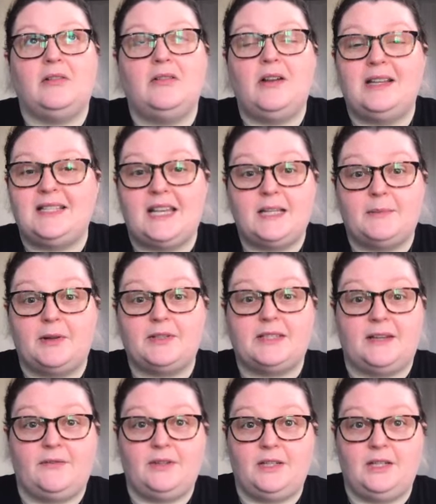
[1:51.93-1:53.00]
oh, I'd say it's about
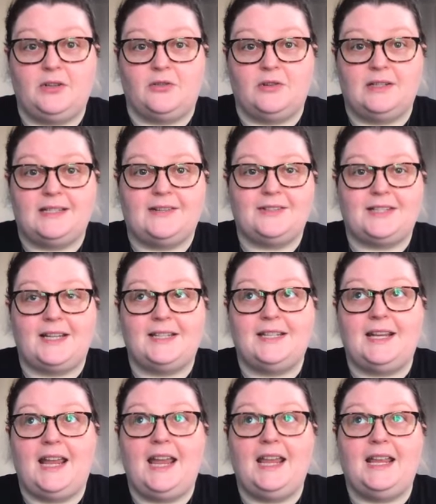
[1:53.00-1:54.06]
70 degrees outside
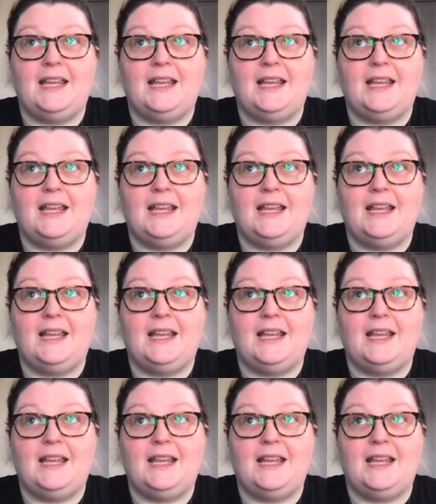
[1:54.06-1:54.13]
today.